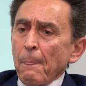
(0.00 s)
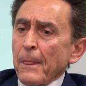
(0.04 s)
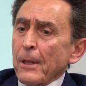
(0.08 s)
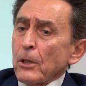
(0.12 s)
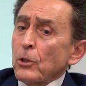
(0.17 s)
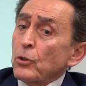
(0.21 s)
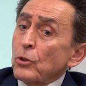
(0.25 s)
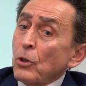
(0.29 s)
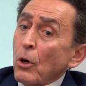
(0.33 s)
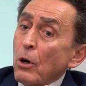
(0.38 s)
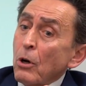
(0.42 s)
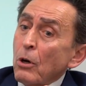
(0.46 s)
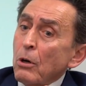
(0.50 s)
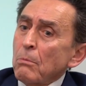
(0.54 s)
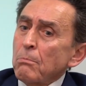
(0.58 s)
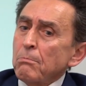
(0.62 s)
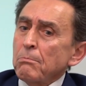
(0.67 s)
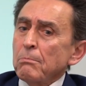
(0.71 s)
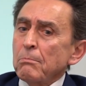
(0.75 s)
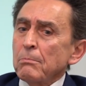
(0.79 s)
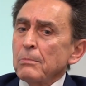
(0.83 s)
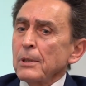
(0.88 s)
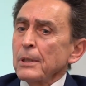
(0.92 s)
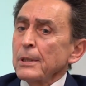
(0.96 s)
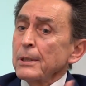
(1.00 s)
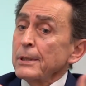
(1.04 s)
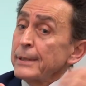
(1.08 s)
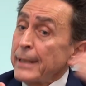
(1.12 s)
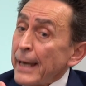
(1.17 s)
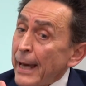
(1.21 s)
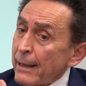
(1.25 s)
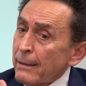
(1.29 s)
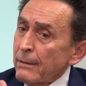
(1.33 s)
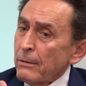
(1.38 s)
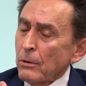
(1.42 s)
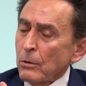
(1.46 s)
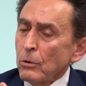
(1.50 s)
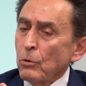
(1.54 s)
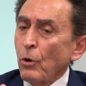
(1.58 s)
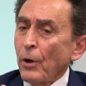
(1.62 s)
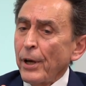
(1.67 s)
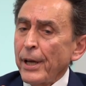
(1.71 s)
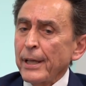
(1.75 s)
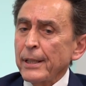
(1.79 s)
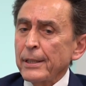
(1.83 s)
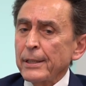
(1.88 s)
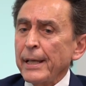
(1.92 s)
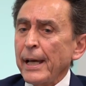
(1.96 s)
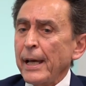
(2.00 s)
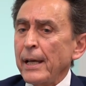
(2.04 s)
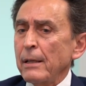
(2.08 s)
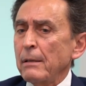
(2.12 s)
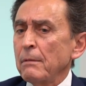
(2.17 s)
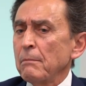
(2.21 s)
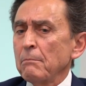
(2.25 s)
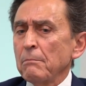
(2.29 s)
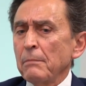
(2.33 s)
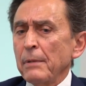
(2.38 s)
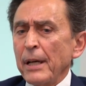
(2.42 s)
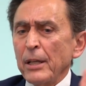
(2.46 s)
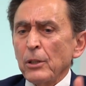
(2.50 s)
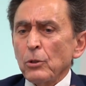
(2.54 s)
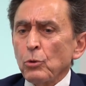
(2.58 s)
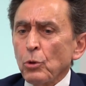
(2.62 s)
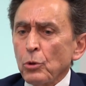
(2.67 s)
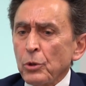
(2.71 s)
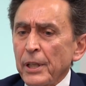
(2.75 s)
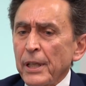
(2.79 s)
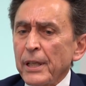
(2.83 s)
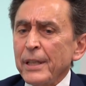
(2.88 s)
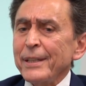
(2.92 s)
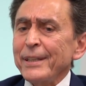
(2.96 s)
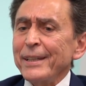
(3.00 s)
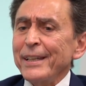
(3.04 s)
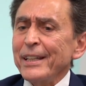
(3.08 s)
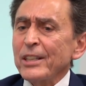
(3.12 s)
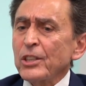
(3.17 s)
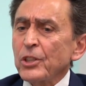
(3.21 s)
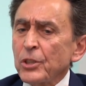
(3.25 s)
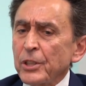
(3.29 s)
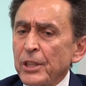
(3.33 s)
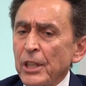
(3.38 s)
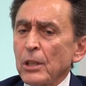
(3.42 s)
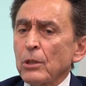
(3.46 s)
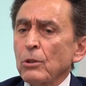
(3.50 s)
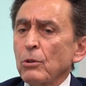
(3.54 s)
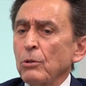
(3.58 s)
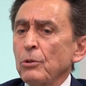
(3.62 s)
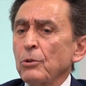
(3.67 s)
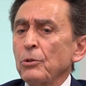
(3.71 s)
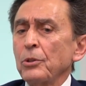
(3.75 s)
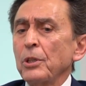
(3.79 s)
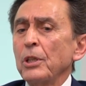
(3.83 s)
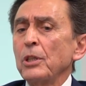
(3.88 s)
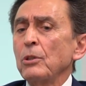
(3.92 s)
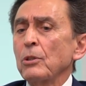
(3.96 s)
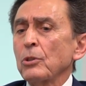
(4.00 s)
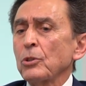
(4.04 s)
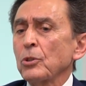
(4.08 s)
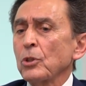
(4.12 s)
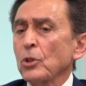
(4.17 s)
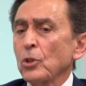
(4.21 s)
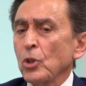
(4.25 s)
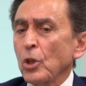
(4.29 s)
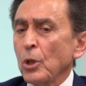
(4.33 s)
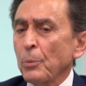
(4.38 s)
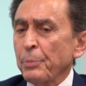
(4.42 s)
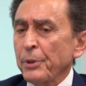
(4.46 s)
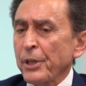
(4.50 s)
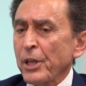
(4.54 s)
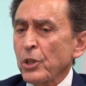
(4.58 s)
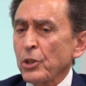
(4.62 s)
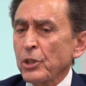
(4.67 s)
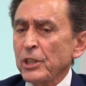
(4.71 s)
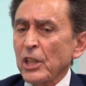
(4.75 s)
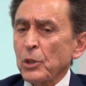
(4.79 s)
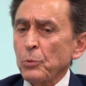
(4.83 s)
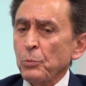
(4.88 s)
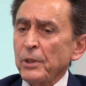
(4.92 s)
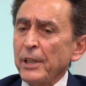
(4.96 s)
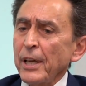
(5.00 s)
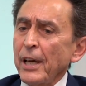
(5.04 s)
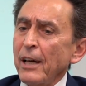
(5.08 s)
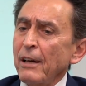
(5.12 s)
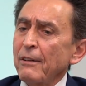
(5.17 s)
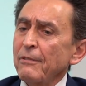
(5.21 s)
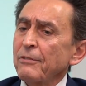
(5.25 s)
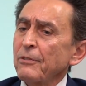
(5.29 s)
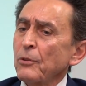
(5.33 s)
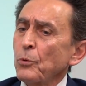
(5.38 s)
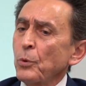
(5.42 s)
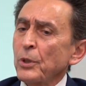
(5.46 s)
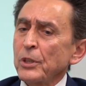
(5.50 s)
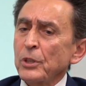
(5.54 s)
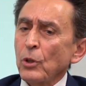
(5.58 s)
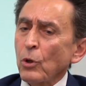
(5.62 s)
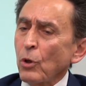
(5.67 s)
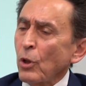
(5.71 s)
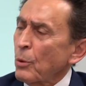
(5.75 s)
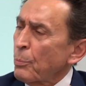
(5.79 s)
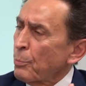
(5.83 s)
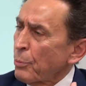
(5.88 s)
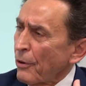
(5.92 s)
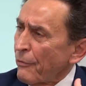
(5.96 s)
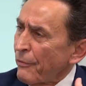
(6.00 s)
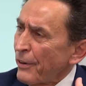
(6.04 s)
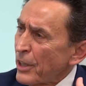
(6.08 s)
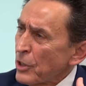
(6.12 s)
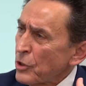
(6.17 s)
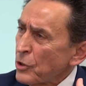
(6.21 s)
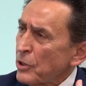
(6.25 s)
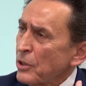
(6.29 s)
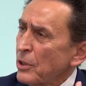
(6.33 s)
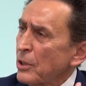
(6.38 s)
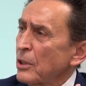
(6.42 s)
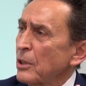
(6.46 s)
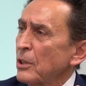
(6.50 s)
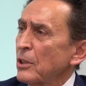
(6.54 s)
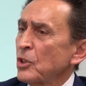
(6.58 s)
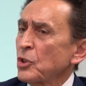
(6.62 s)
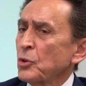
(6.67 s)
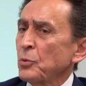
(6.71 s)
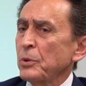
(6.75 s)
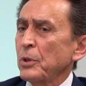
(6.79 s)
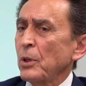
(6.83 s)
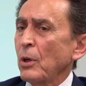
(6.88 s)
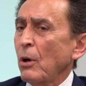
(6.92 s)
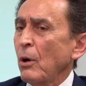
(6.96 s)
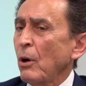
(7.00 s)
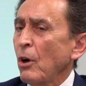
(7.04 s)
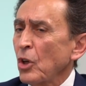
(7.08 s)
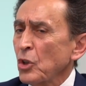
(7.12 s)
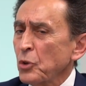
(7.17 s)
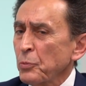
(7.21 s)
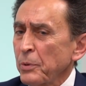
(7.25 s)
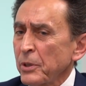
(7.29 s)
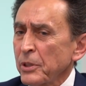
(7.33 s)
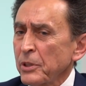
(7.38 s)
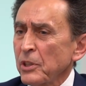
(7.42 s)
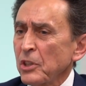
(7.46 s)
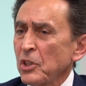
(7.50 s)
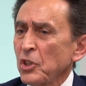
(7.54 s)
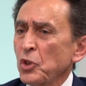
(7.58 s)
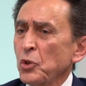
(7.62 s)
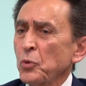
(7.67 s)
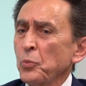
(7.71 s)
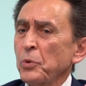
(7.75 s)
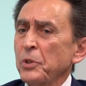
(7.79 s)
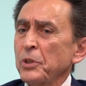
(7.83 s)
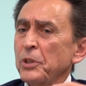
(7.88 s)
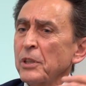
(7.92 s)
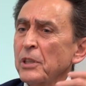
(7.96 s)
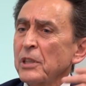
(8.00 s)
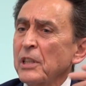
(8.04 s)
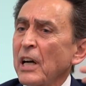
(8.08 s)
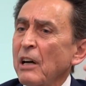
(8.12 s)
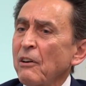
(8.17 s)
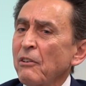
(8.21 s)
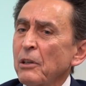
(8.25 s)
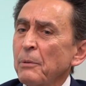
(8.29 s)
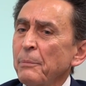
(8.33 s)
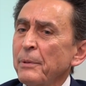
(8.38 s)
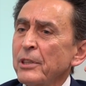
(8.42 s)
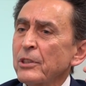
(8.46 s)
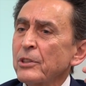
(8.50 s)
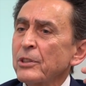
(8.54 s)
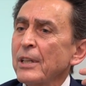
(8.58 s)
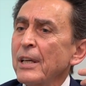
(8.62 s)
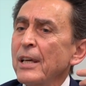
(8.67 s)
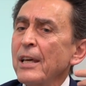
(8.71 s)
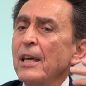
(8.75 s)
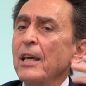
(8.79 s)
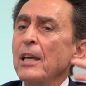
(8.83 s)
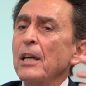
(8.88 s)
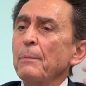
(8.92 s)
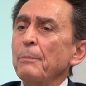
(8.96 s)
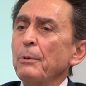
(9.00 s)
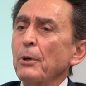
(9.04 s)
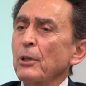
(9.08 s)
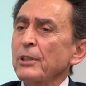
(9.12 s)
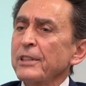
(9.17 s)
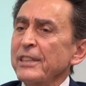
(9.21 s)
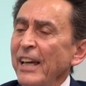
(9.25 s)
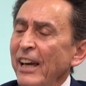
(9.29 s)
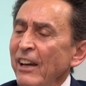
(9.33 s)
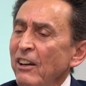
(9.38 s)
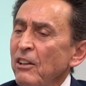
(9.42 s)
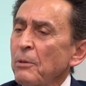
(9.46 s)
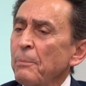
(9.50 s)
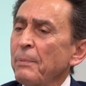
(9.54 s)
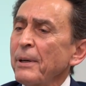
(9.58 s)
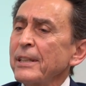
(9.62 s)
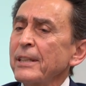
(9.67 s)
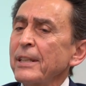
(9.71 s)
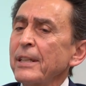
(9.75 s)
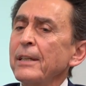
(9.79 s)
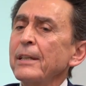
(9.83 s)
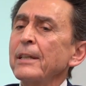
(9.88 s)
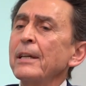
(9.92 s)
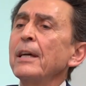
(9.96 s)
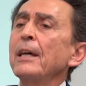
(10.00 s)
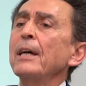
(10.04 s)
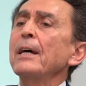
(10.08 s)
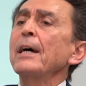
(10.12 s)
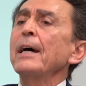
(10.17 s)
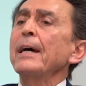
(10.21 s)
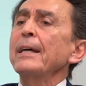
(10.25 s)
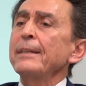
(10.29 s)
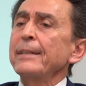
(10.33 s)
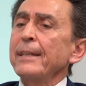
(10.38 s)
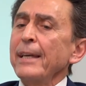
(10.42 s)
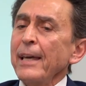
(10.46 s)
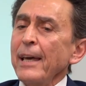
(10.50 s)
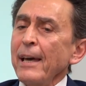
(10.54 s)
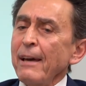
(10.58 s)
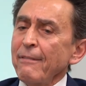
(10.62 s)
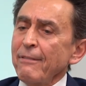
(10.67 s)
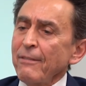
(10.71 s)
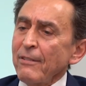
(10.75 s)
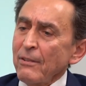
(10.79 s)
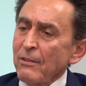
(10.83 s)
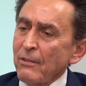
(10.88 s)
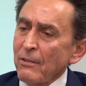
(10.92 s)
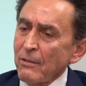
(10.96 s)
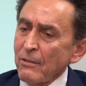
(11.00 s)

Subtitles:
So that going down, and today it still continues, the cooperation that we have with all professionals, with the hospitals, with the governments, because everybody, they have